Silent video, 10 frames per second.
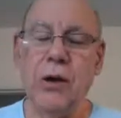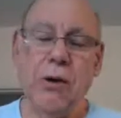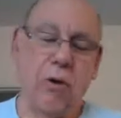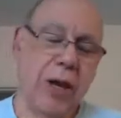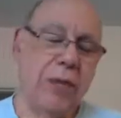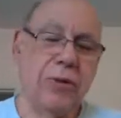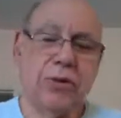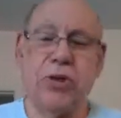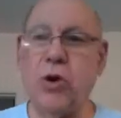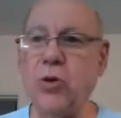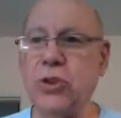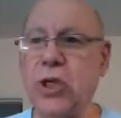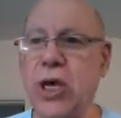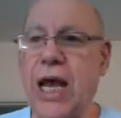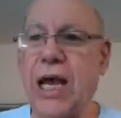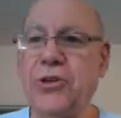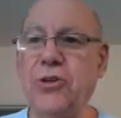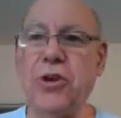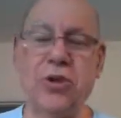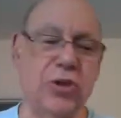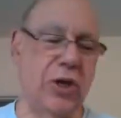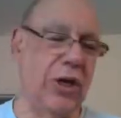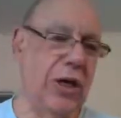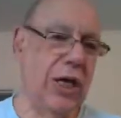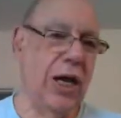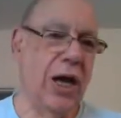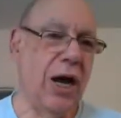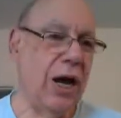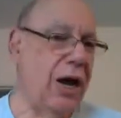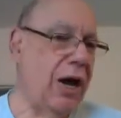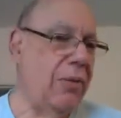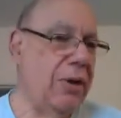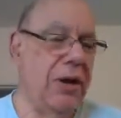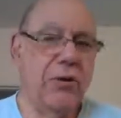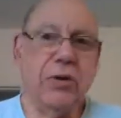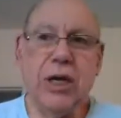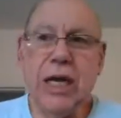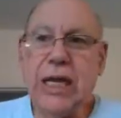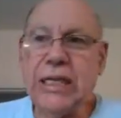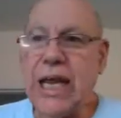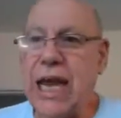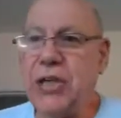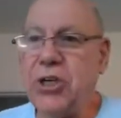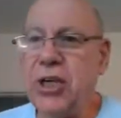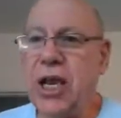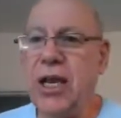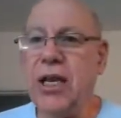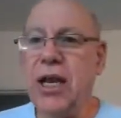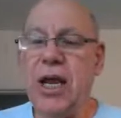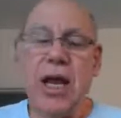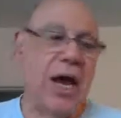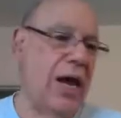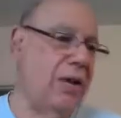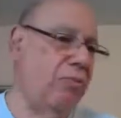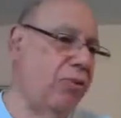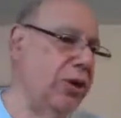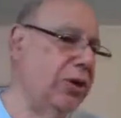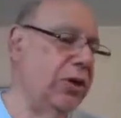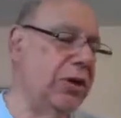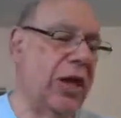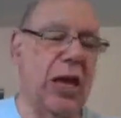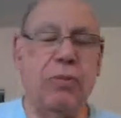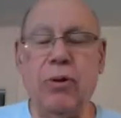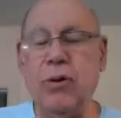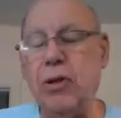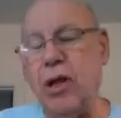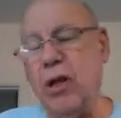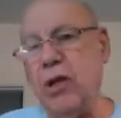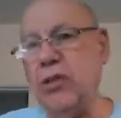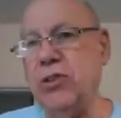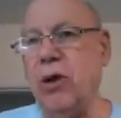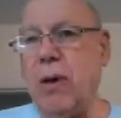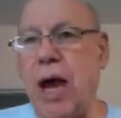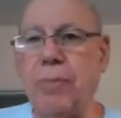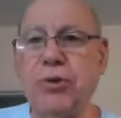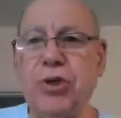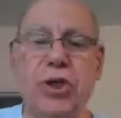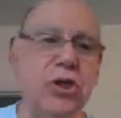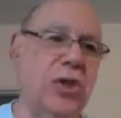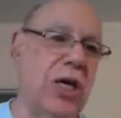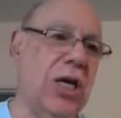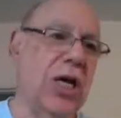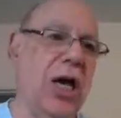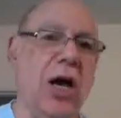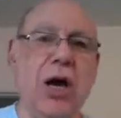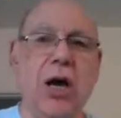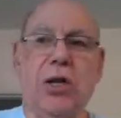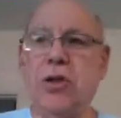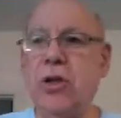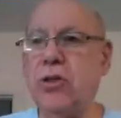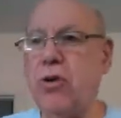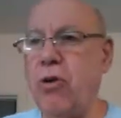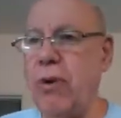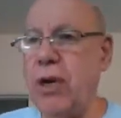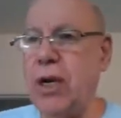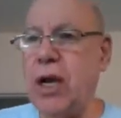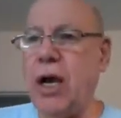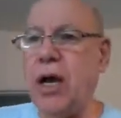Okay, Mr. Jones, as you can see, I'm here to educate and bring to the table some options to determine